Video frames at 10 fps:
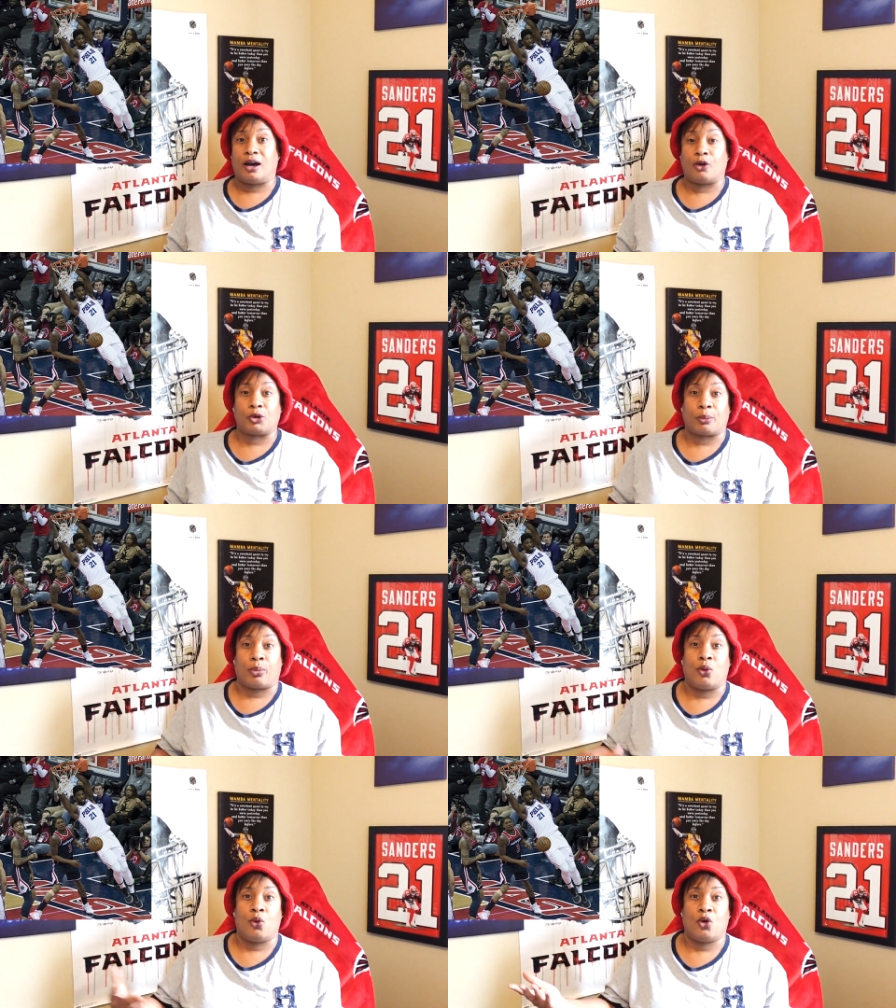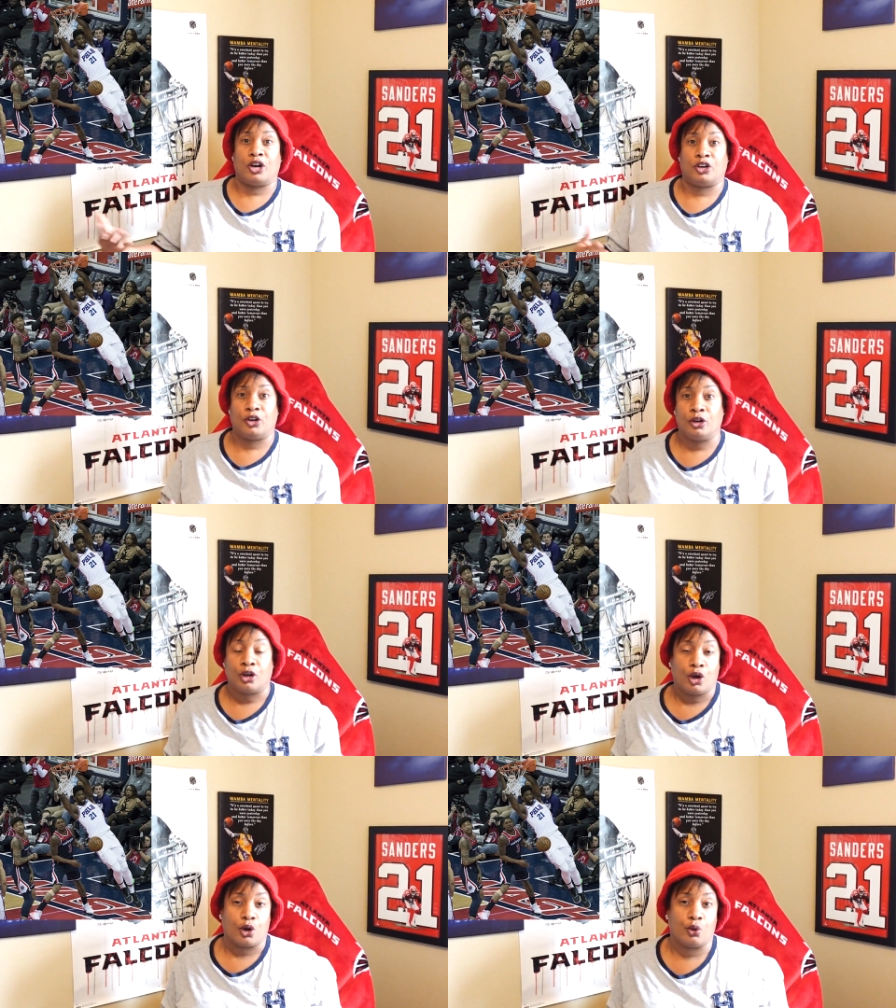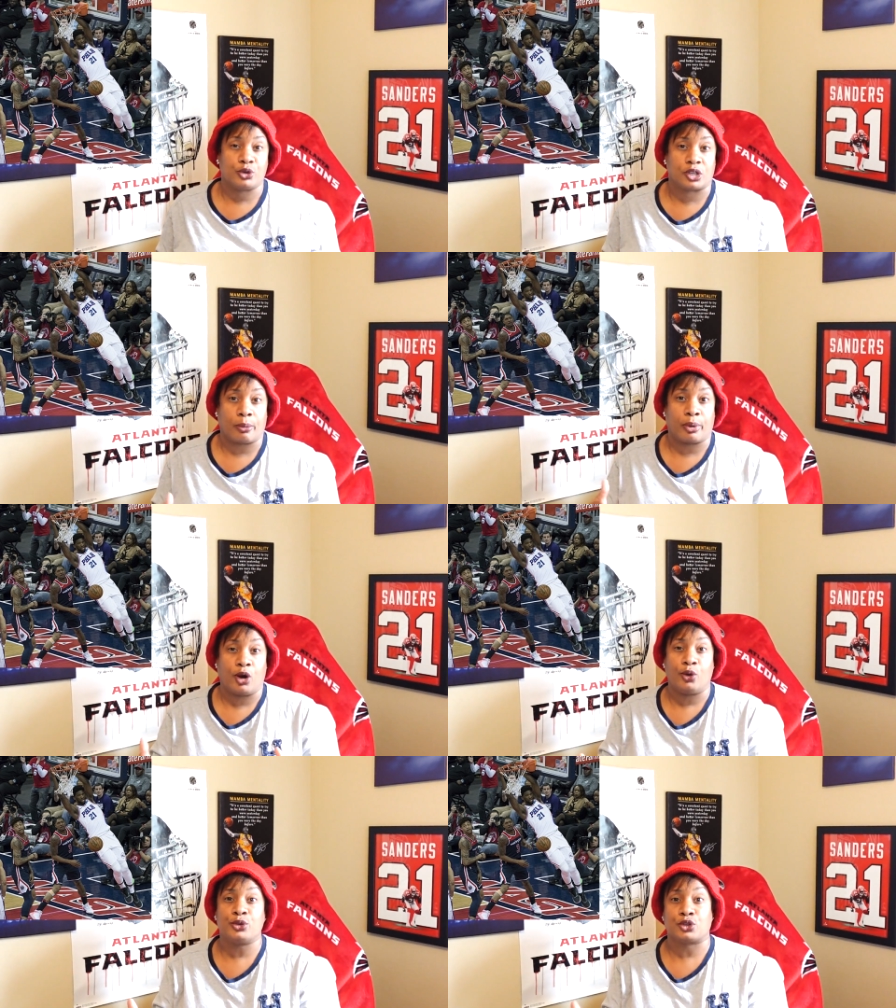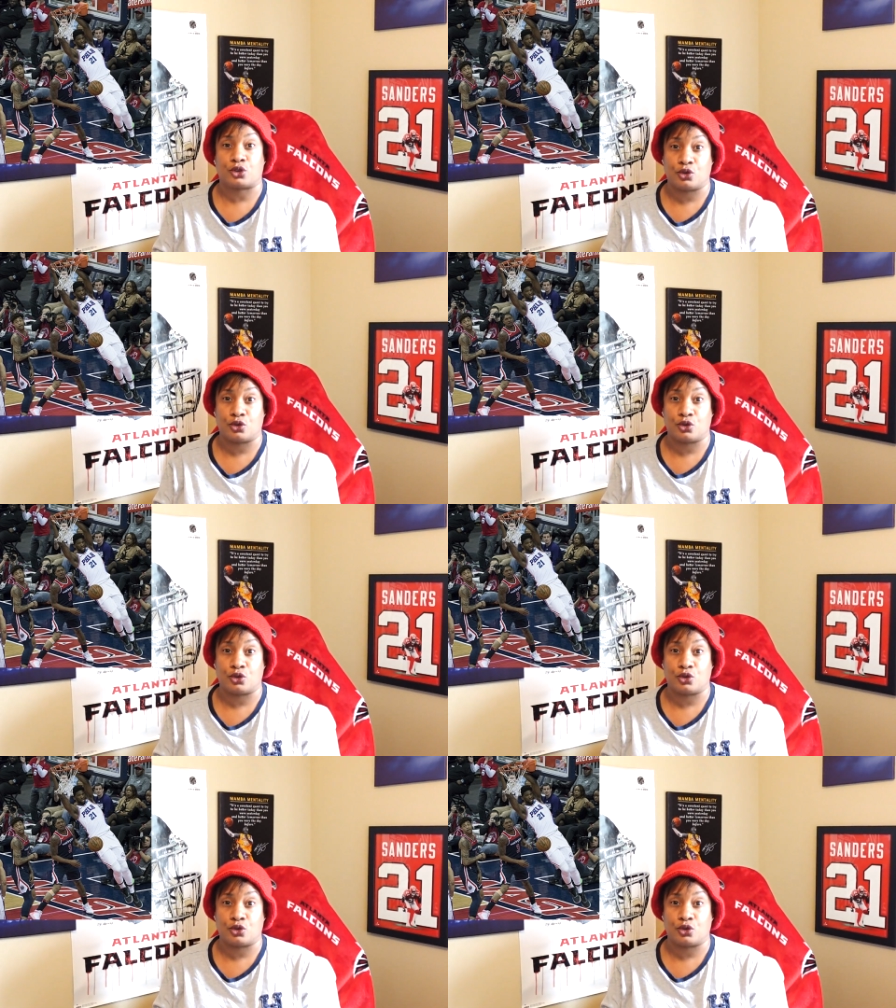a, a reporter who's supposed